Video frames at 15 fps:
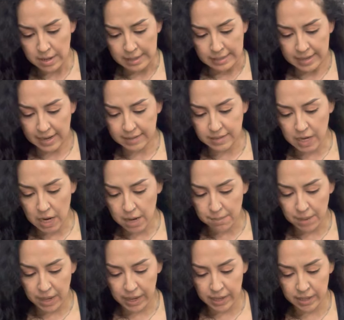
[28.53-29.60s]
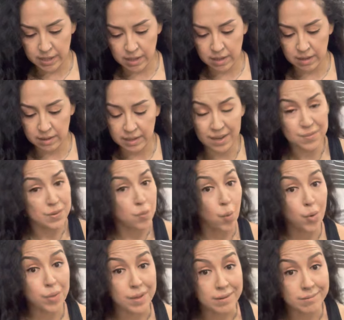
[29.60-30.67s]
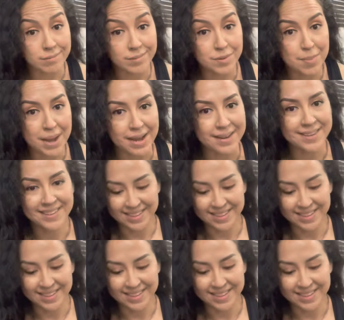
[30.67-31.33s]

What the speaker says: next time, and if it's worth it to buy it.